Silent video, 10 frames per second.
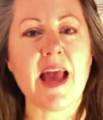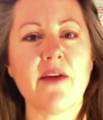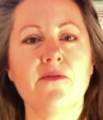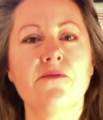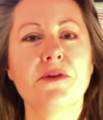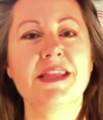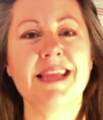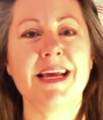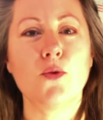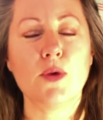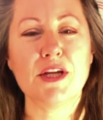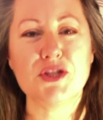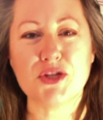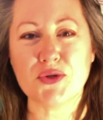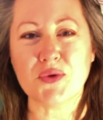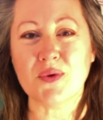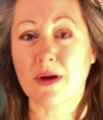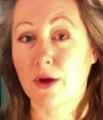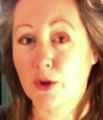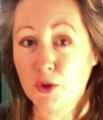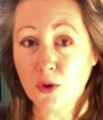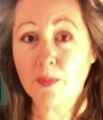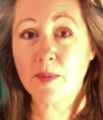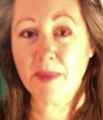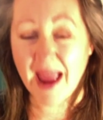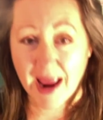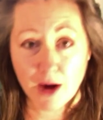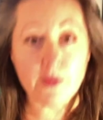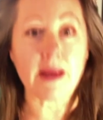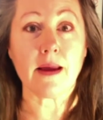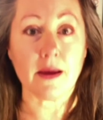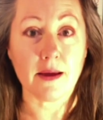Everything we do, you're preparing.